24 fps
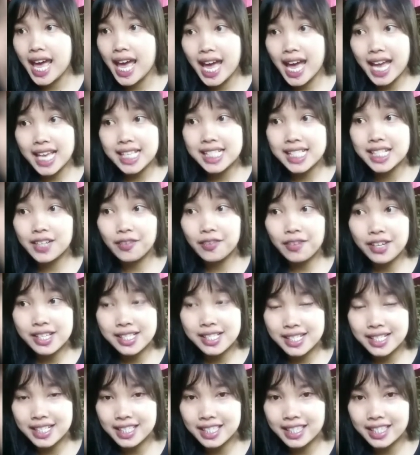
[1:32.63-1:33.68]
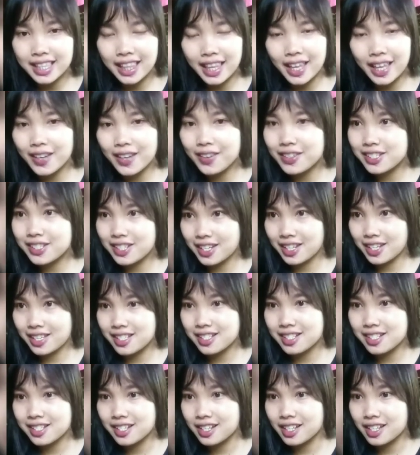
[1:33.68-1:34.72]
As a result, language
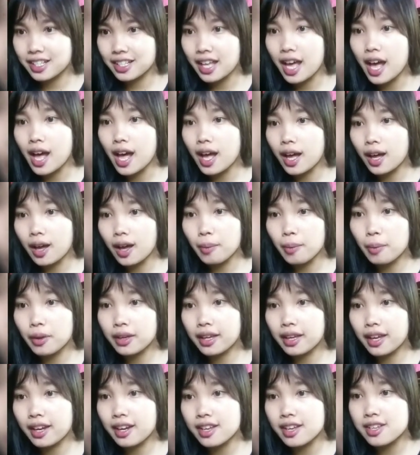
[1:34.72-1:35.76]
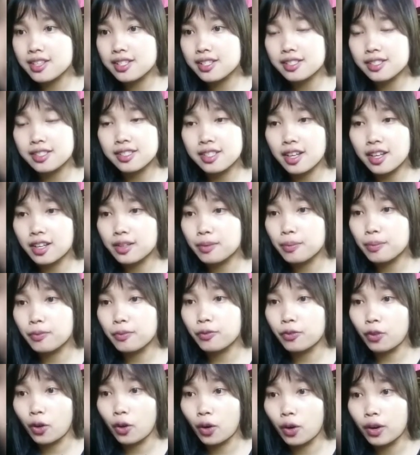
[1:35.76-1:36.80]
is not homogeneous, not
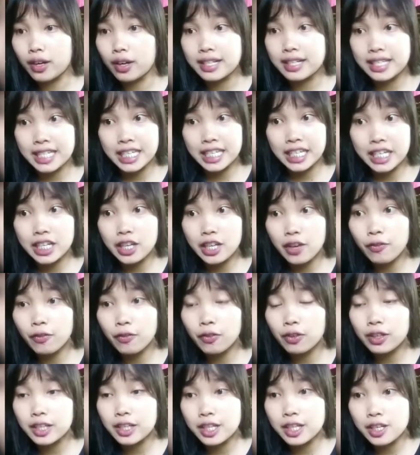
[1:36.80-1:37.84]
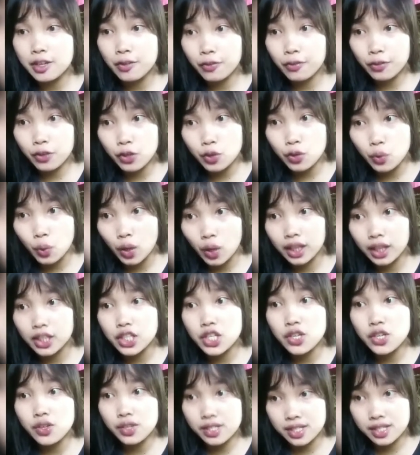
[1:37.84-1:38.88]
for the individual
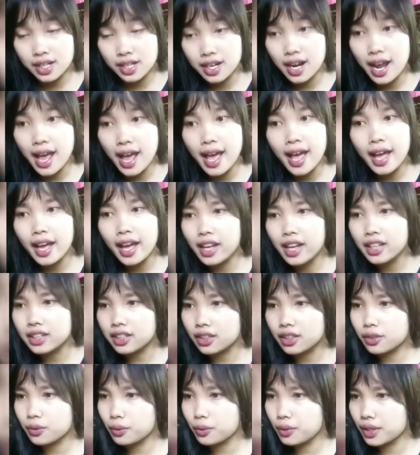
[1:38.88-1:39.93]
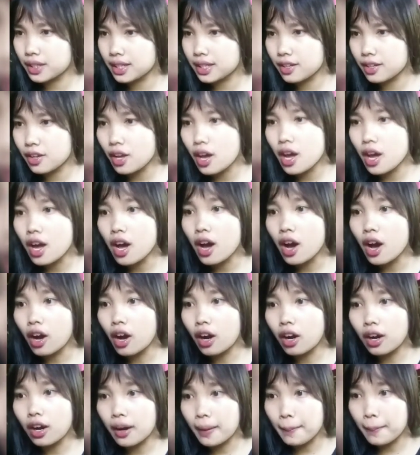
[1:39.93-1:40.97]
user, and not within
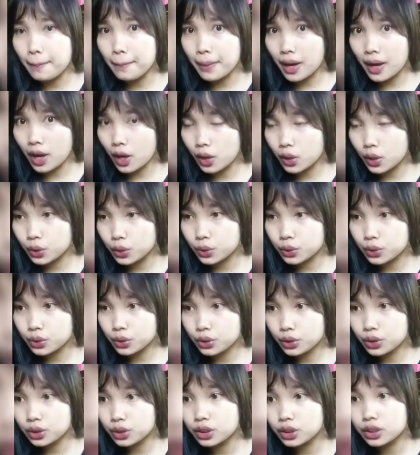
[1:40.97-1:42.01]
or among